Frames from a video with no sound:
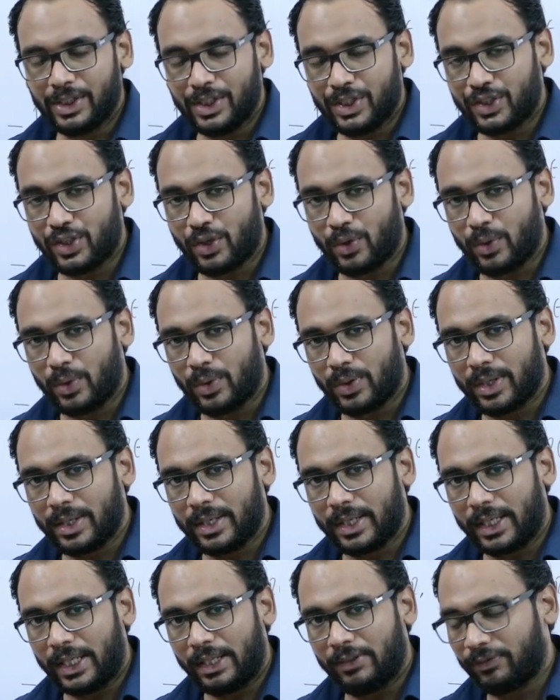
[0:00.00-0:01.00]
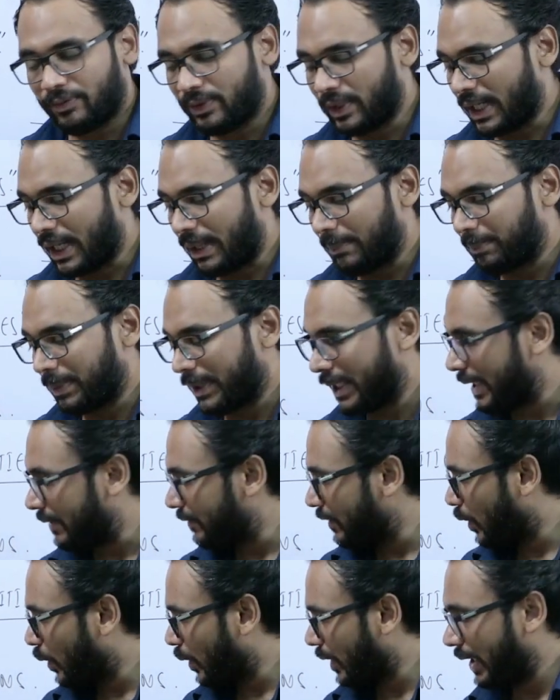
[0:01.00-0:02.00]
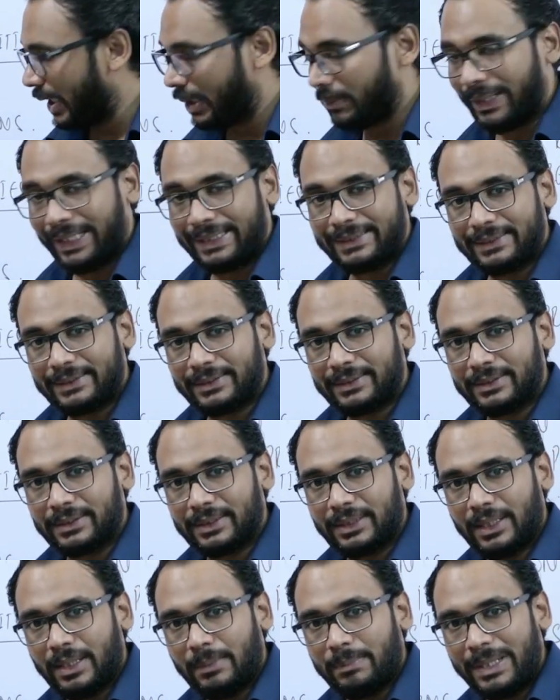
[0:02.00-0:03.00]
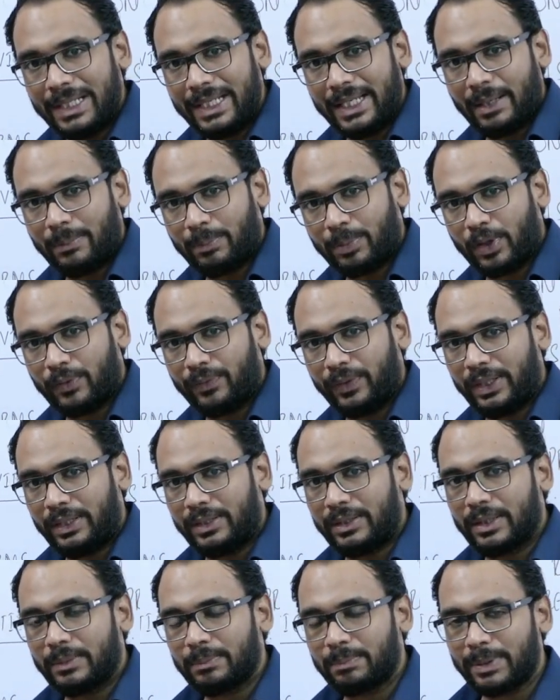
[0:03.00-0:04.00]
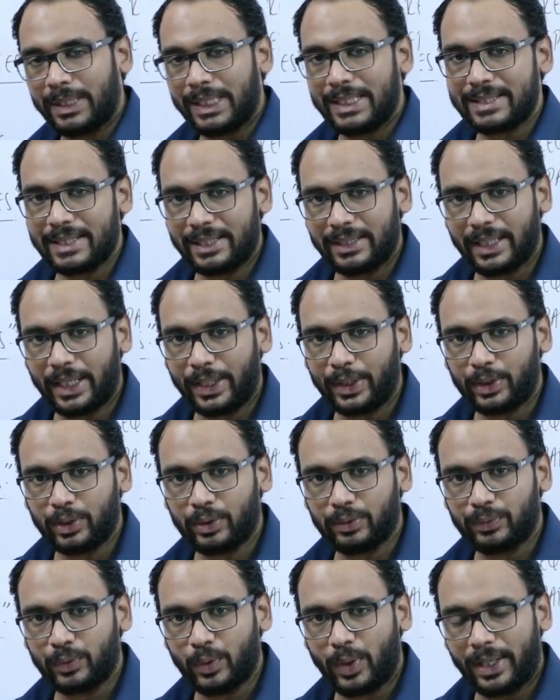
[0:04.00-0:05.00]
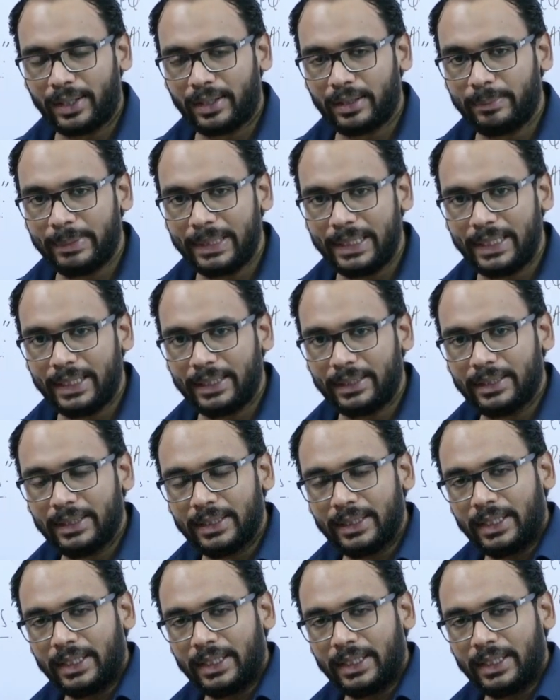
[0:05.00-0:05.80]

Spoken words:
So if the hotel makes $1 billion profit, P is entitled to 400 million.